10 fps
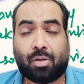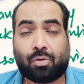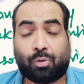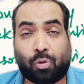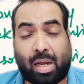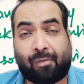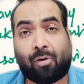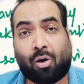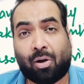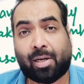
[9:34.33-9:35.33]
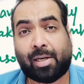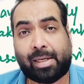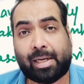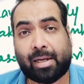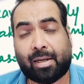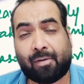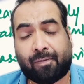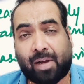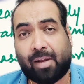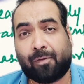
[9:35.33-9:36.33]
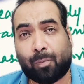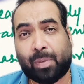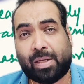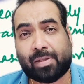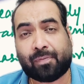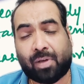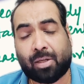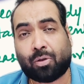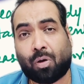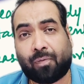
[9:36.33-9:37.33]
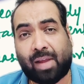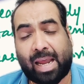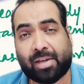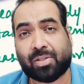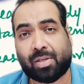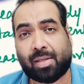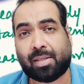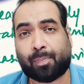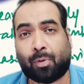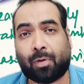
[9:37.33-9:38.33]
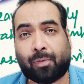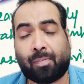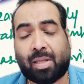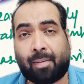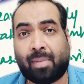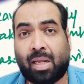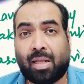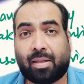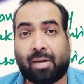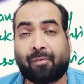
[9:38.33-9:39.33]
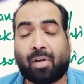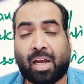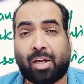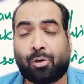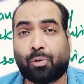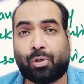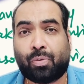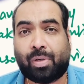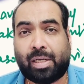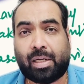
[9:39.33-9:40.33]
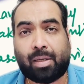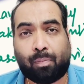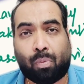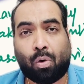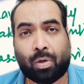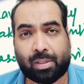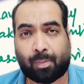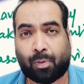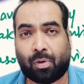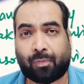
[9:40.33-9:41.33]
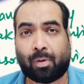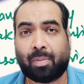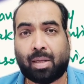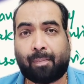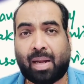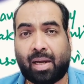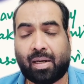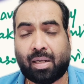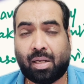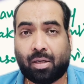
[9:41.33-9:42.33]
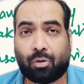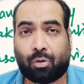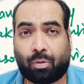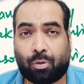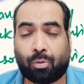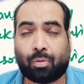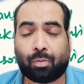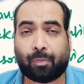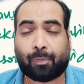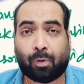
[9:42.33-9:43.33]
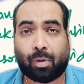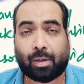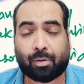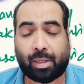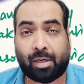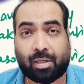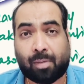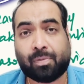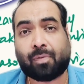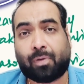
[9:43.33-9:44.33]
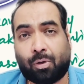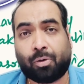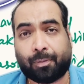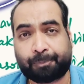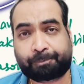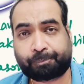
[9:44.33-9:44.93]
You have already taken 5 rupees worth of extra support from them. Then why do you need more support from the bank for in terms of loan,